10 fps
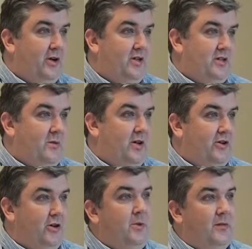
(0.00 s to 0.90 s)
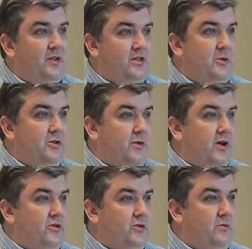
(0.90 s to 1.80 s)
also ended up having some
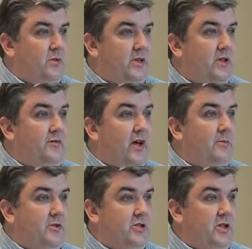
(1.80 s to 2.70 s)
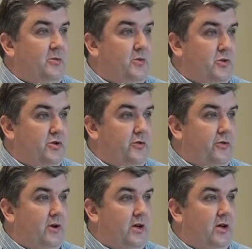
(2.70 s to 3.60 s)
interaction with the development team of
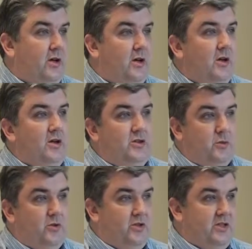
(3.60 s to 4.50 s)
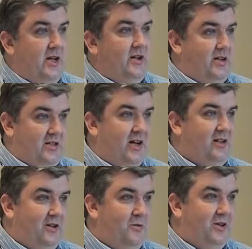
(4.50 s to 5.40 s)
123 to understand
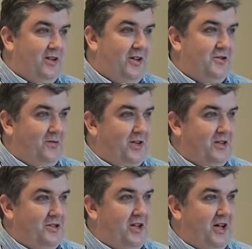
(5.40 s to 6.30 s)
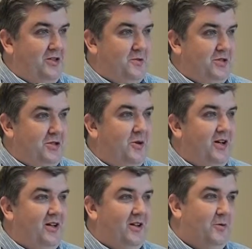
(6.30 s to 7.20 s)
exactly what each of the SDKs was
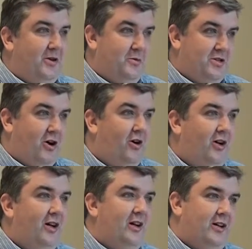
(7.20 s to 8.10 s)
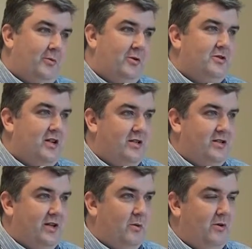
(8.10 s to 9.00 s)
doing and what it was calling and the processes
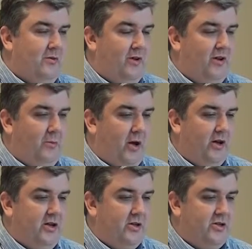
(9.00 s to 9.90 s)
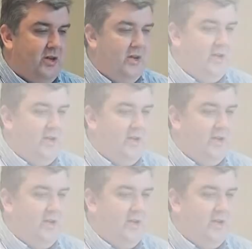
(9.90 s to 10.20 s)
that were involved behind it.